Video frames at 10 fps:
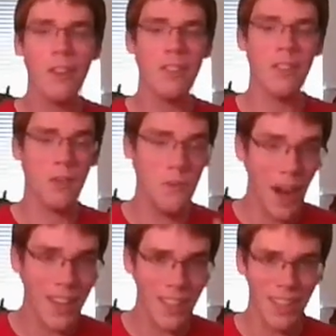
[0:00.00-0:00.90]
So
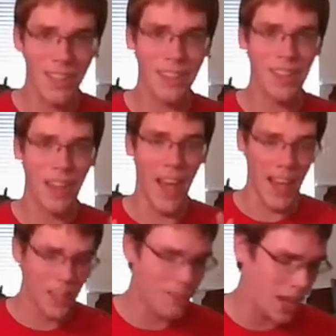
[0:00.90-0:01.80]
finally, they
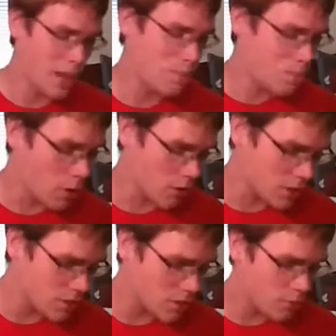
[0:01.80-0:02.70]
added that
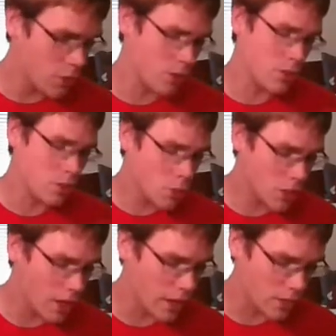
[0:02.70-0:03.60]
part. You can
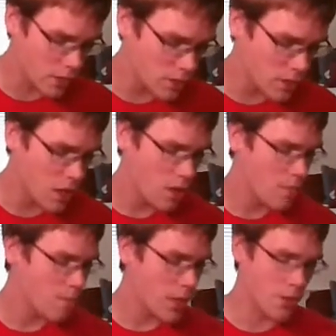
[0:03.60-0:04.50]
switch characters
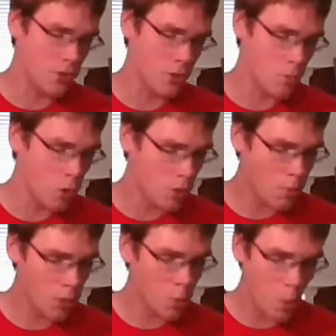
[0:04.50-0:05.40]
and do
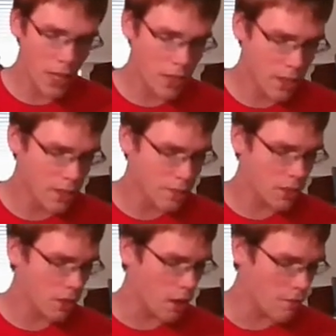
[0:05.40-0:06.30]
multiple
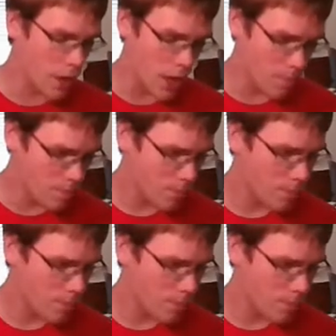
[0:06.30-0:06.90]
awakenings. Love that.